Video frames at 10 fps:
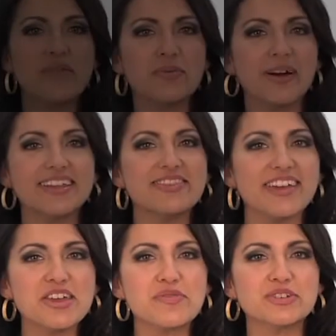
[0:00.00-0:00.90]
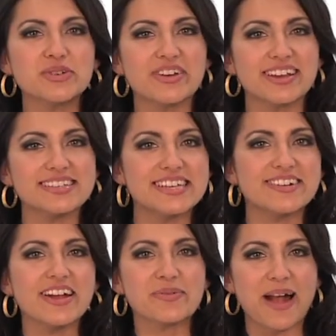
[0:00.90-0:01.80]
everyone, and thank you for joining us
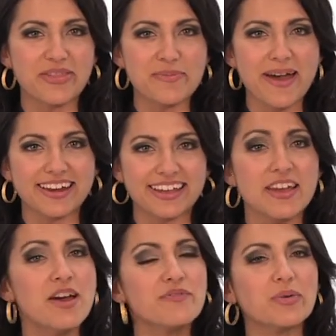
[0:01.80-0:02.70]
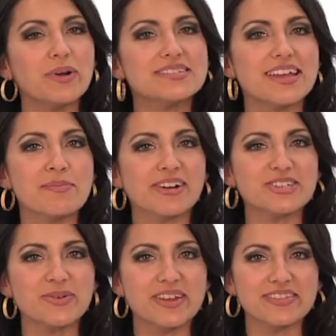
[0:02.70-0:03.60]
here at Around the Penny. For Wednesday, March
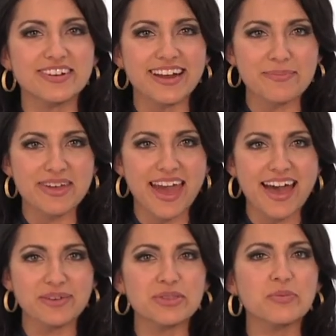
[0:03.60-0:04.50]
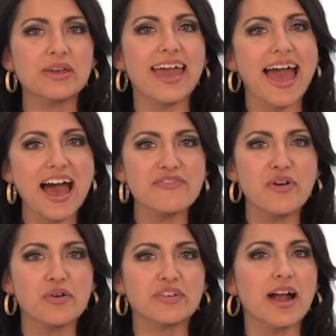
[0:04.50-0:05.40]
23rd, I'm Kat. With the week half
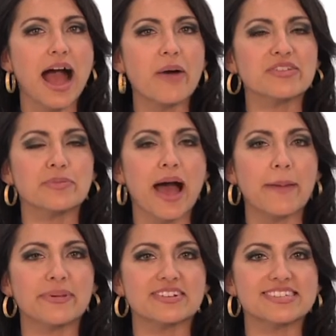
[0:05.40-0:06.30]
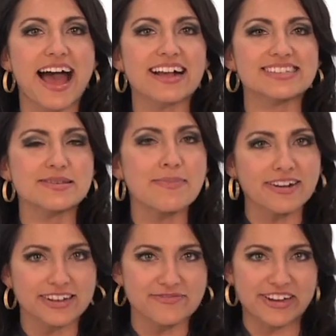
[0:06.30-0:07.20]
over, how are the popular stocks in the
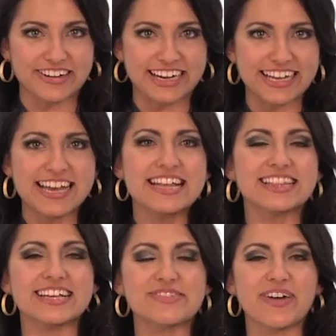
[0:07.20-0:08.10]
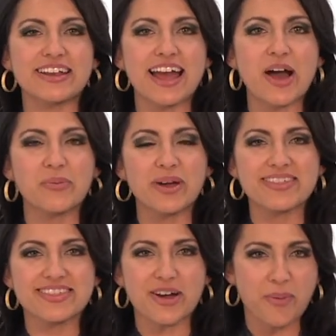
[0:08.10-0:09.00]
market faring? Let's find out
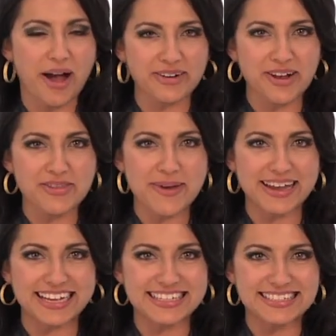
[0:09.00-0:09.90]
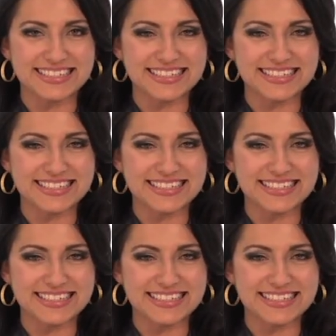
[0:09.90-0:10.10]
with a walk around the penny.